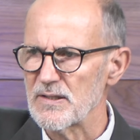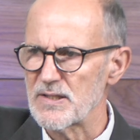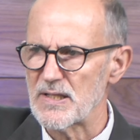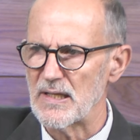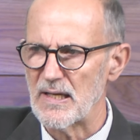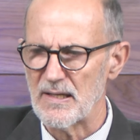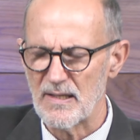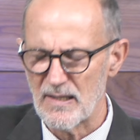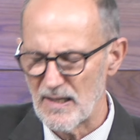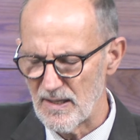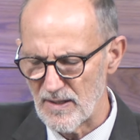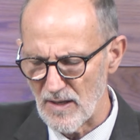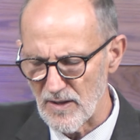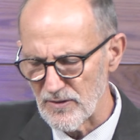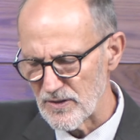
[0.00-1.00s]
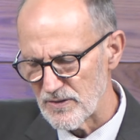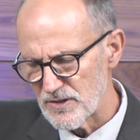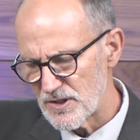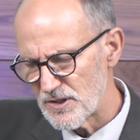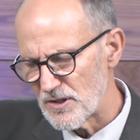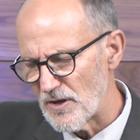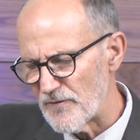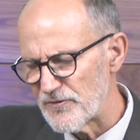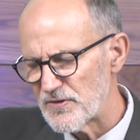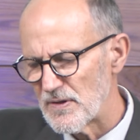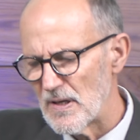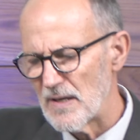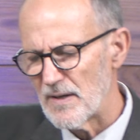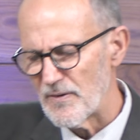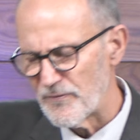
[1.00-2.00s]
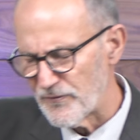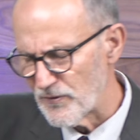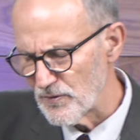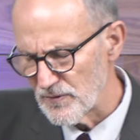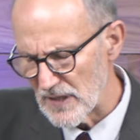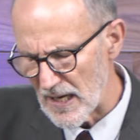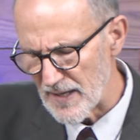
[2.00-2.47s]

and other stuff, food